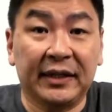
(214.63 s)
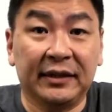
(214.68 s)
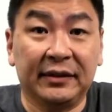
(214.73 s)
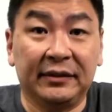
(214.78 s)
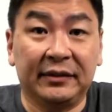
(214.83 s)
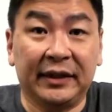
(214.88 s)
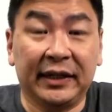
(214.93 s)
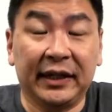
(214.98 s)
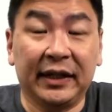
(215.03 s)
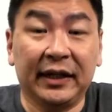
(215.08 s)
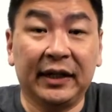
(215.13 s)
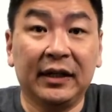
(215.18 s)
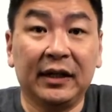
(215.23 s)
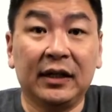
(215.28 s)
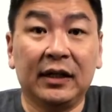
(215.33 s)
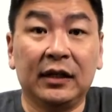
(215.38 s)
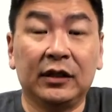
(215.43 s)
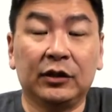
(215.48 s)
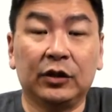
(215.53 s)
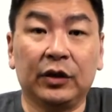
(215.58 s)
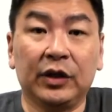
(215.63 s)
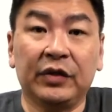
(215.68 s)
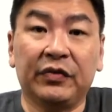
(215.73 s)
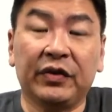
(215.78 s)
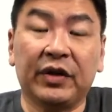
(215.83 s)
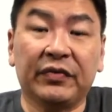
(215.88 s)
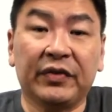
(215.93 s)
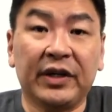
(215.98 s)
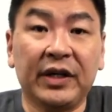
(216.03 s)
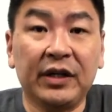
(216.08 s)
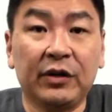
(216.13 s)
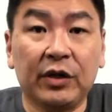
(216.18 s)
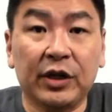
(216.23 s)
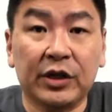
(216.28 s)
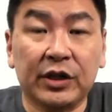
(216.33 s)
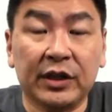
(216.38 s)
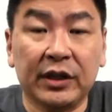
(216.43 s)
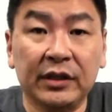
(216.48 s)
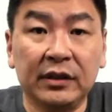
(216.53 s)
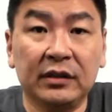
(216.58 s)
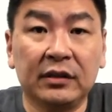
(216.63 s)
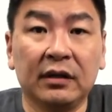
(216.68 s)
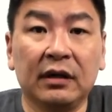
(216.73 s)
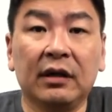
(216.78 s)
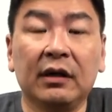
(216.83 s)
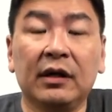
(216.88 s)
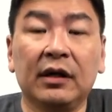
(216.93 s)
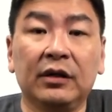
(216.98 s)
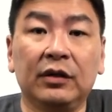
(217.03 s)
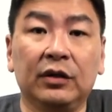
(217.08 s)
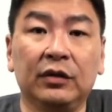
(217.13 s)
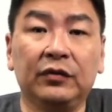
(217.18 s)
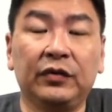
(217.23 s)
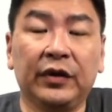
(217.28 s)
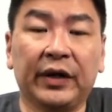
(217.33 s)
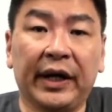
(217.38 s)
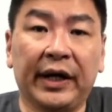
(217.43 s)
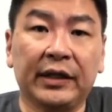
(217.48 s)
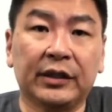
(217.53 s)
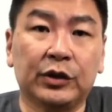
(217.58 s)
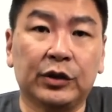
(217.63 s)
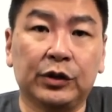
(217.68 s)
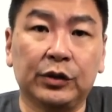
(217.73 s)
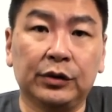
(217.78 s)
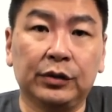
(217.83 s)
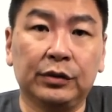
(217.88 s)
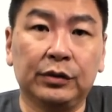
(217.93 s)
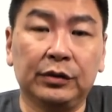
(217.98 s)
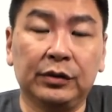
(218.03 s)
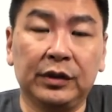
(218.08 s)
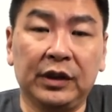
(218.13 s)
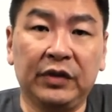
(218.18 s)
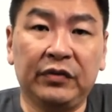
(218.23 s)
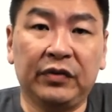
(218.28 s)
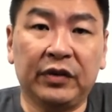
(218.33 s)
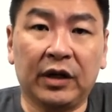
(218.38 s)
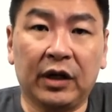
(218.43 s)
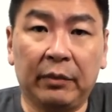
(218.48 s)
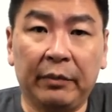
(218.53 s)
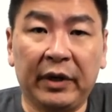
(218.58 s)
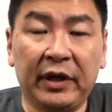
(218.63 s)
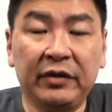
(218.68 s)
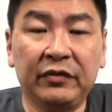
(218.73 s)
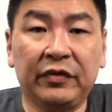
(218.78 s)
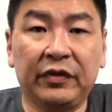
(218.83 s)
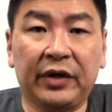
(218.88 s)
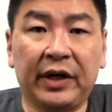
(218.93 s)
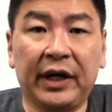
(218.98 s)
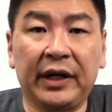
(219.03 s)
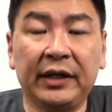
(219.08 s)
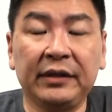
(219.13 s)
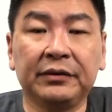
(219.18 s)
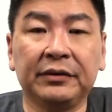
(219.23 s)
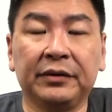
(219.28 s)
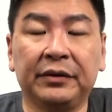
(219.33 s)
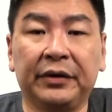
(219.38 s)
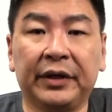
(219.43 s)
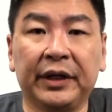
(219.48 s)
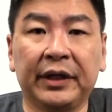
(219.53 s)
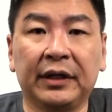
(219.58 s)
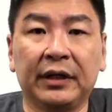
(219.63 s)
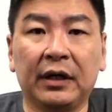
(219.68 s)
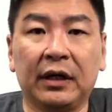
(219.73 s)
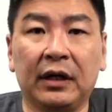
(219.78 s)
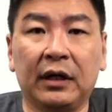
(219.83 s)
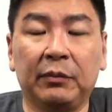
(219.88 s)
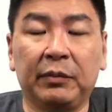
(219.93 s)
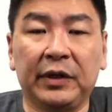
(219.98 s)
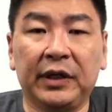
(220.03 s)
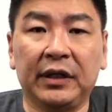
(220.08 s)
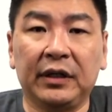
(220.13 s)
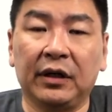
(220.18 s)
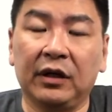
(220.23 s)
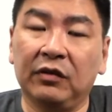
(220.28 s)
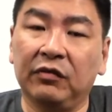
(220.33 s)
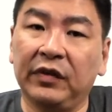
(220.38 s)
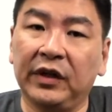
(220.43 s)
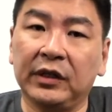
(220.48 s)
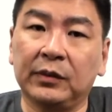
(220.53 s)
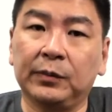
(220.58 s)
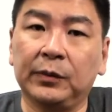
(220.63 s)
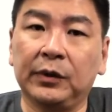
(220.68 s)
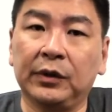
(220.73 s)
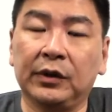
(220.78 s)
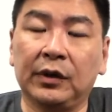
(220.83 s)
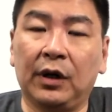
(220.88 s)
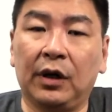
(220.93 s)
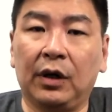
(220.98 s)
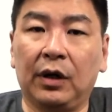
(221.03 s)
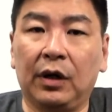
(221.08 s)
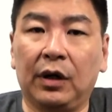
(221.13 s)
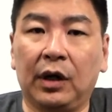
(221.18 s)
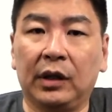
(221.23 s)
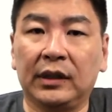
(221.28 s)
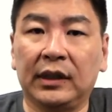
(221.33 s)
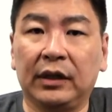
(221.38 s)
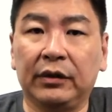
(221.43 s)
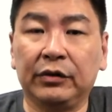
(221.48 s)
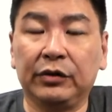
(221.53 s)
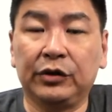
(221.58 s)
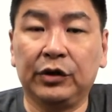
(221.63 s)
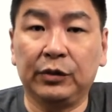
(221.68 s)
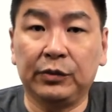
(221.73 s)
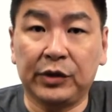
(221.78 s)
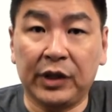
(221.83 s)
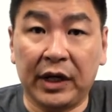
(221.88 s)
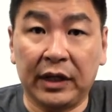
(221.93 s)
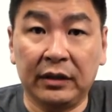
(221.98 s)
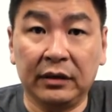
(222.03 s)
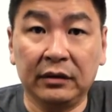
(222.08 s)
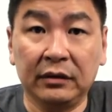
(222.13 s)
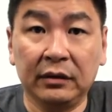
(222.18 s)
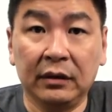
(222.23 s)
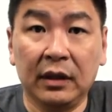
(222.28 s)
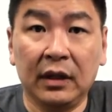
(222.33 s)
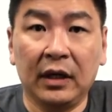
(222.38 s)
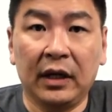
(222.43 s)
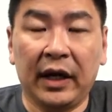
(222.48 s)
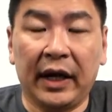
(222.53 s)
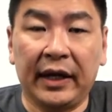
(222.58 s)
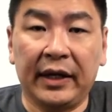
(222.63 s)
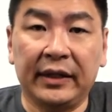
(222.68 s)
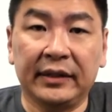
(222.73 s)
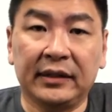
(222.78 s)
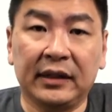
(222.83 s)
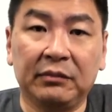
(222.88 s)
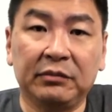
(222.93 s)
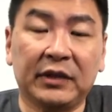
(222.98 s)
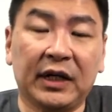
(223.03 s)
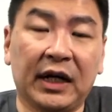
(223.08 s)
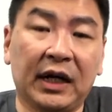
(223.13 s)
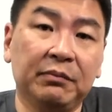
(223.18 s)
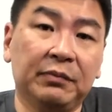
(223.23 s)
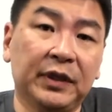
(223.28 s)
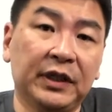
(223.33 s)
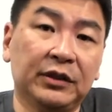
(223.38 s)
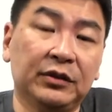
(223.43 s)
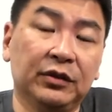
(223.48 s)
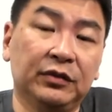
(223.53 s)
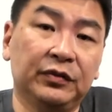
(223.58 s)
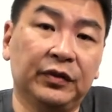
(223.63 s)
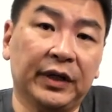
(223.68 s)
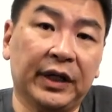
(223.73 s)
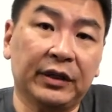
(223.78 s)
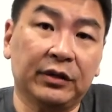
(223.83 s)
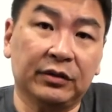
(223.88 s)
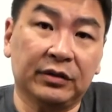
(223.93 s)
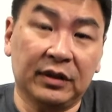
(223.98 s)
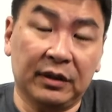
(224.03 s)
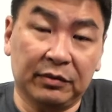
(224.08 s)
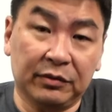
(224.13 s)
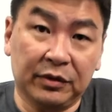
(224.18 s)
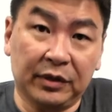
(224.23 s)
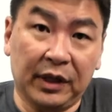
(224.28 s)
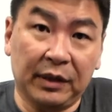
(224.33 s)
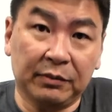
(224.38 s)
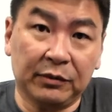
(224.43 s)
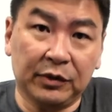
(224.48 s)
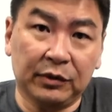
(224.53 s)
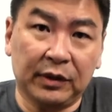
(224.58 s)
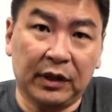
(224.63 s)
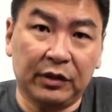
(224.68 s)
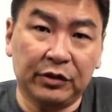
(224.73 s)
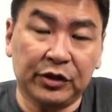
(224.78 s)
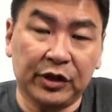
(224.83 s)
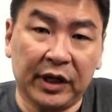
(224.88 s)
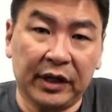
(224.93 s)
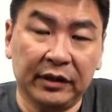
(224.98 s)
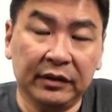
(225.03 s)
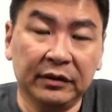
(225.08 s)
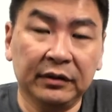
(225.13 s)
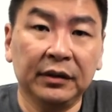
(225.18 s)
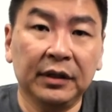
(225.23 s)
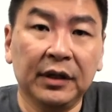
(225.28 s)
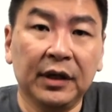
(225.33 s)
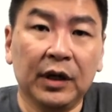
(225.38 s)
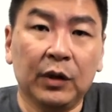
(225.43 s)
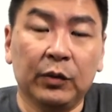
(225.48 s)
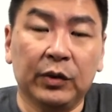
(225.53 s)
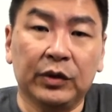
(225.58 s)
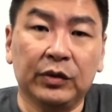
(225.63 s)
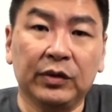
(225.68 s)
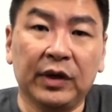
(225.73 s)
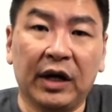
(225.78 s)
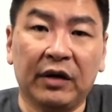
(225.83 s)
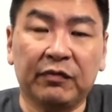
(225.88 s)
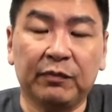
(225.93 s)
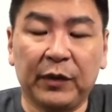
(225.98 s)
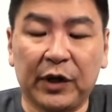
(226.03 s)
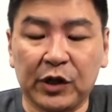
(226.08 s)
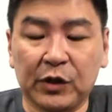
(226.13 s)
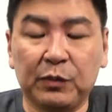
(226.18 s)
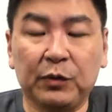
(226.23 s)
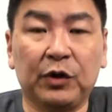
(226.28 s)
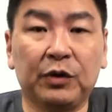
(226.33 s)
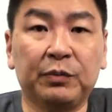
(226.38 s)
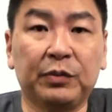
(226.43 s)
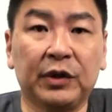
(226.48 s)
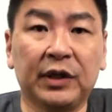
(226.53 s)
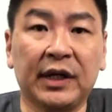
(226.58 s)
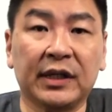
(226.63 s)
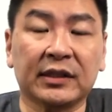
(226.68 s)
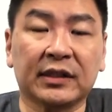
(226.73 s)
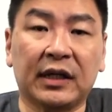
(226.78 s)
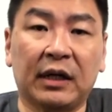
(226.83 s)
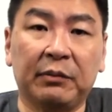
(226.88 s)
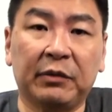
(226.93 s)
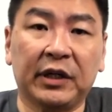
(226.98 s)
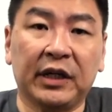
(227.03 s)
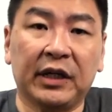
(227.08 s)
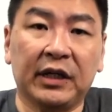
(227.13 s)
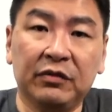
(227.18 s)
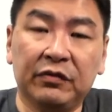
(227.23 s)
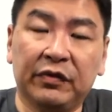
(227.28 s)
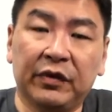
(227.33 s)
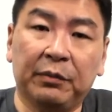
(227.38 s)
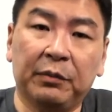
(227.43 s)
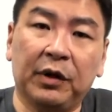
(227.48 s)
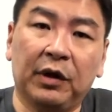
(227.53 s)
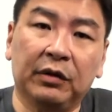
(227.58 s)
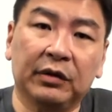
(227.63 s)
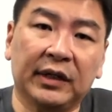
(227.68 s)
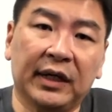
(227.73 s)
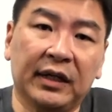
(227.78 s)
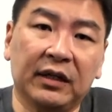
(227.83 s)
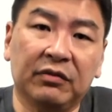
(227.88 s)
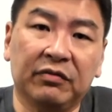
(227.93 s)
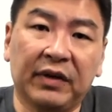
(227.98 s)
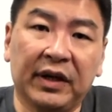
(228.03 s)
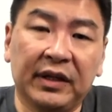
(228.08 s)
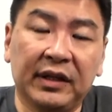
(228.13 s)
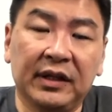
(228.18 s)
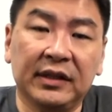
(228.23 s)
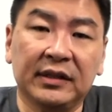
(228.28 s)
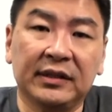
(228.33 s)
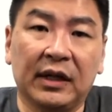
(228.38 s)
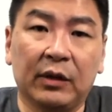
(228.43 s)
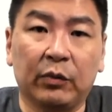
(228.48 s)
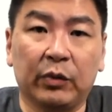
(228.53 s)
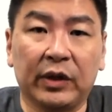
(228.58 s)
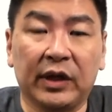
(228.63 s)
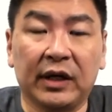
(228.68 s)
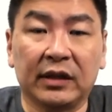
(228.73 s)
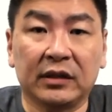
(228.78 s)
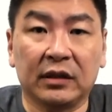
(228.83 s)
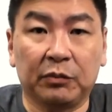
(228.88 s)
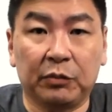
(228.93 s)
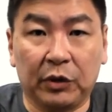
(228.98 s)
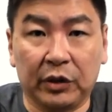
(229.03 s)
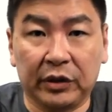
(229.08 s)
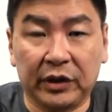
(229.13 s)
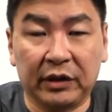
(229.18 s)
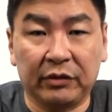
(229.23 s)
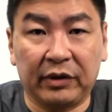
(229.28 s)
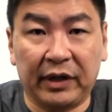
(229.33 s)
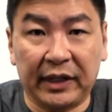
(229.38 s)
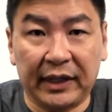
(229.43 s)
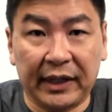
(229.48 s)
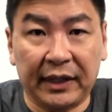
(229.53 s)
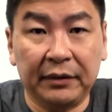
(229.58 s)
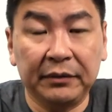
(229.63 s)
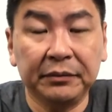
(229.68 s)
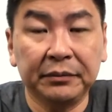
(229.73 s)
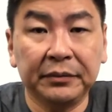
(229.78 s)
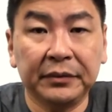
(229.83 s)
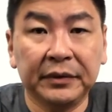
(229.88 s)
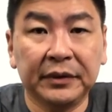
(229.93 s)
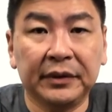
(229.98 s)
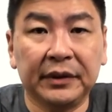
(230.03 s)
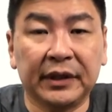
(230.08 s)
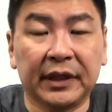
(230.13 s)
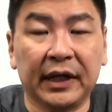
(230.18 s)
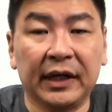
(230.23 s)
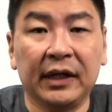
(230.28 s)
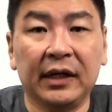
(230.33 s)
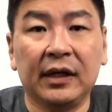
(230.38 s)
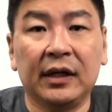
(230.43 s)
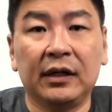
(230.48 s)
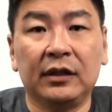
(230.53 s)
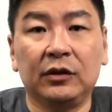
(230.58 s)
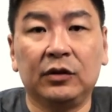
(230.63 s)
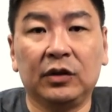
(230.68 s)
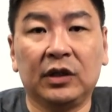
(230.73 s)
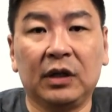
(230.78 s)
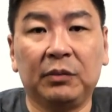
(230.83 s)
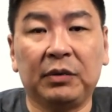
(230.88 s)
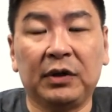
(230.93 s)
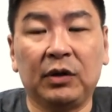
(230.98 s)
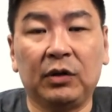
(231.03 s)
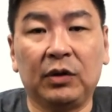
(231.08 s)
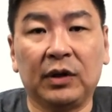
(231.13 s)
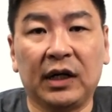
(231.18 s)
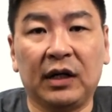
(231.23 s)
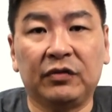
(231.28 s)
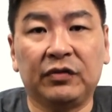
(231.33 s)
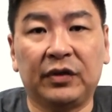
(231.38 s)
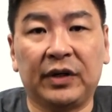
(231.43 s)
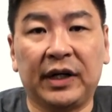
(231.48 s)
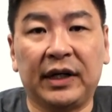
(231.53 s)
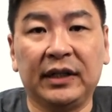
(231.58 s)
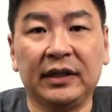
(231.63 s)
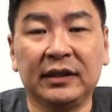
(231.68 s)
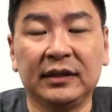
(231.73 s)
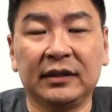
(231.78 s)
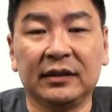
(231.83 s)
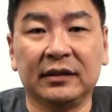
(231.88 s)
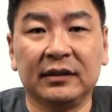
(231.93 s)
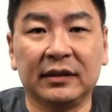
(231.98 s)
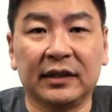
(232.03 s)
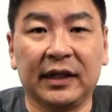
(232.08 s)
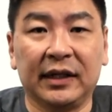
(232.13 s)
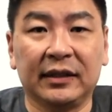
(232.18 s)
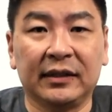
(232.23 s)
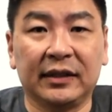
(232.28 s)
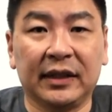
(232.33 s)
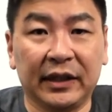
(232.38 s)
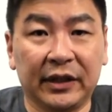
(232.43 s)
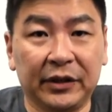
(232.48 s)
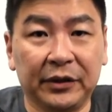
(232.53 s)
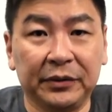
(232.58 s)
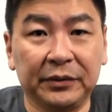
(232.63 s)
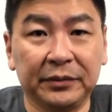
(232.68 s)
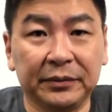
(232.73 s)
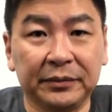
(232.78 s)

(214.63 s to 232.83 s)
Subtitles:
Alright, so if you have any questions, don't forget to leave a comment for us, alright, be it on Facebook or on our YouTube channel. And at the same time, please don't forget to subscribe to our channel. We do have much more products coming in from all the other vendors that we are supporting right now. Okay, do keep a lookout for us. Okay, thank you.